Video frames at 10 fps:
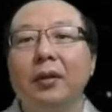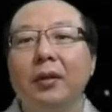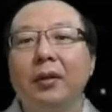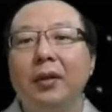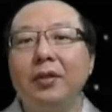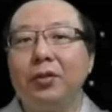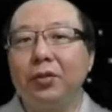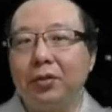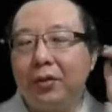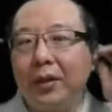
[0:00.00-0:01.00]
list to
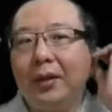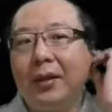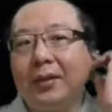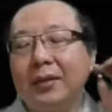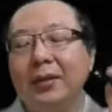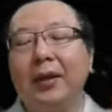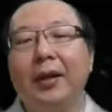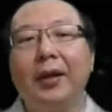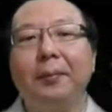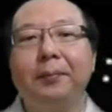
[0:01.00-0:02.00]
string is
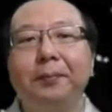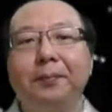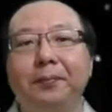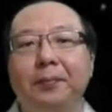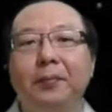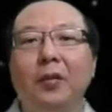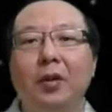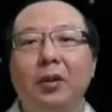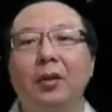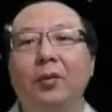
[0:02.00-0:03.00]

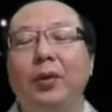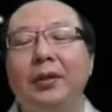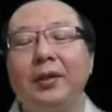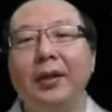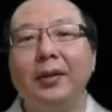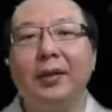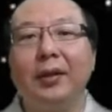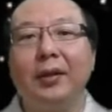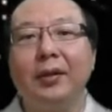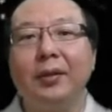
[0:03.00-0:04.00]
we take
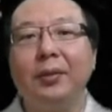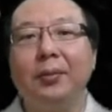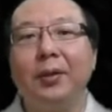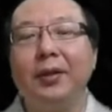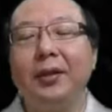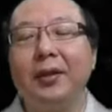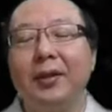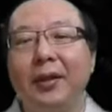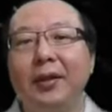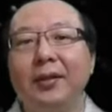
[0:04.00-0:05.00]
the
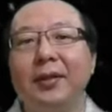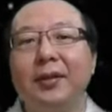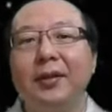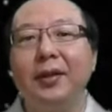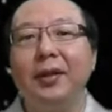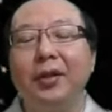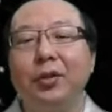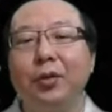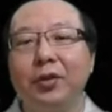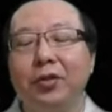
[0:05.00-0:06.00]
linked list and turn it
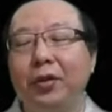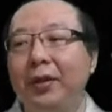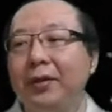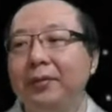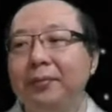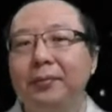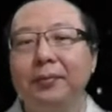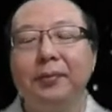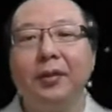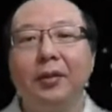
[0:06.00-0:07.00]
into a string.
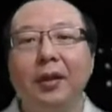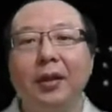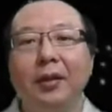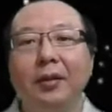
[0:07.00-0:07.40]
Okay,